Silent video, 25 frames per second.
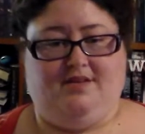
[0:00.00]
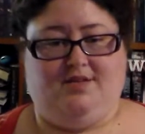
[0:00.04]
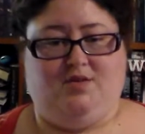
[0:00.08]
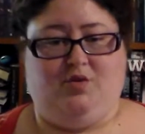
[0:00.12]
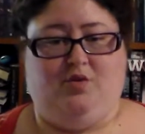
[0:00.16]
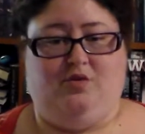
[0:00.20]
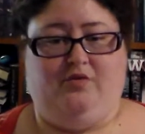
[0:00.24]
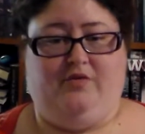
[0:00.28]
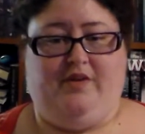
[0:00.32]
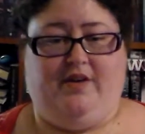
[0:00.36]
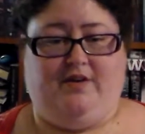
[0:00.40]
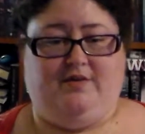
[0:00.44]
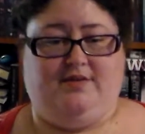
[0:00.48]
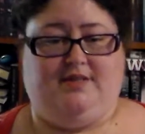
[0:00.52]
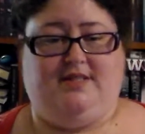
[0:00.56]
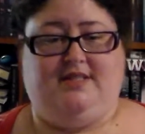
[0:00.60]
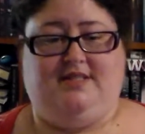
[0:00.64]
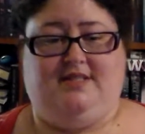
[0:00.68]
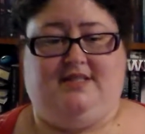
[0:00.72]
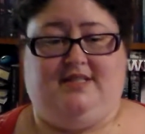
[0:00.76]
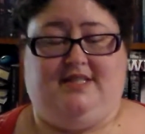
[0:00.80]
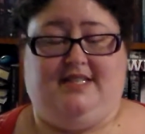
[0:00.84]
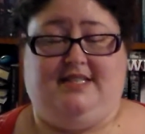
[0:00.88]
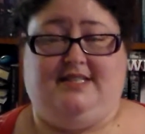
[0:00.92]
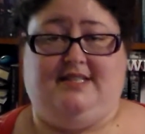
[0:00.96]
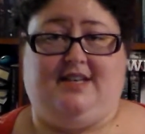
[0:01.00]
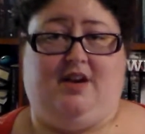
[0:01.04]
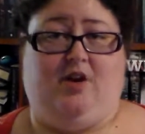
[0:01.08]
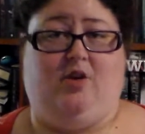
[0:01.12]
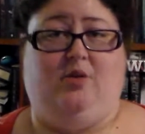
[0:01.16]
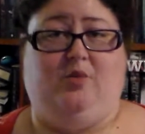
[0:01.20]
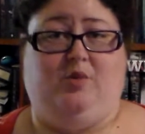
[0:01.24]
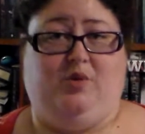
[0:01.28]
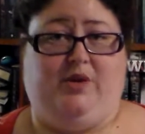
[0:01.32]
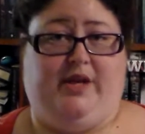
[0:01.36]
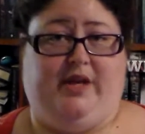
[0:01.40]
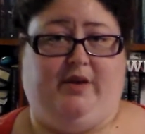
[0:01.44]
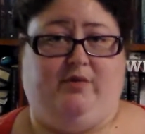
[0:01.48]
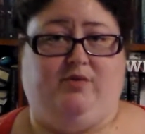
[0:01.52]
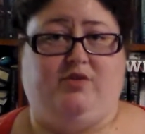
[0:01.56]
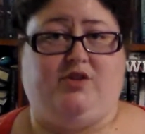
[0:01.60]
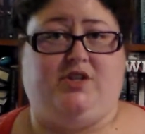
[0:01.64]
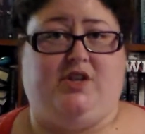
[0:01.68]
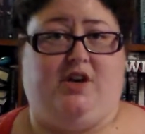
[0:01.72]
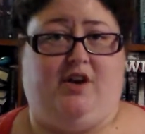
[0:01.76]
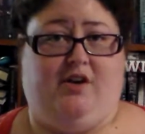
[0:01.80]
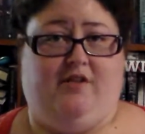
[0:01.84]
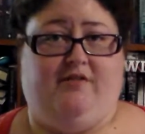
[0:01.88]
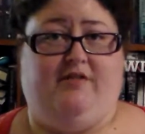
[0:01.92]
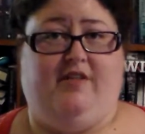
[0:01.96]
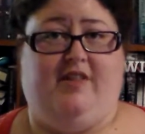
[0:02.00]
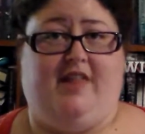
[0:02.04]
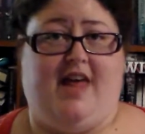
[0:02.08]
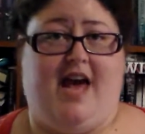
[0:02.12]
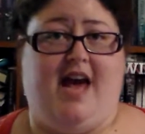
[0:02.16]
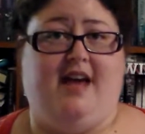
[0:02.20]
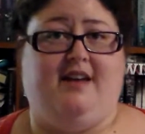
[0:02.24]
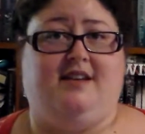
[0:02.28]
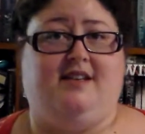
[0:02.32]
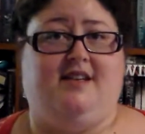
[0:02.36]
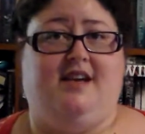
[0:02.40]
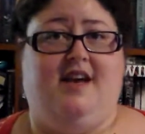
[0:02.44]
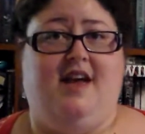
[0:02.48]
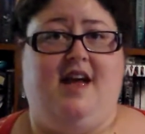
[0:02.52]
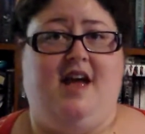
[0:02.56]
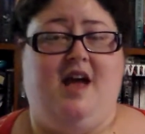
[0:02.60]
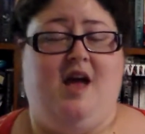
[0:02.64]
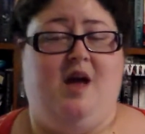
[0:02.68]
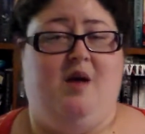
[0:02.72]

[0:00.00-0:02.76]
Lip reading: Saul feels this terrible guilt over that,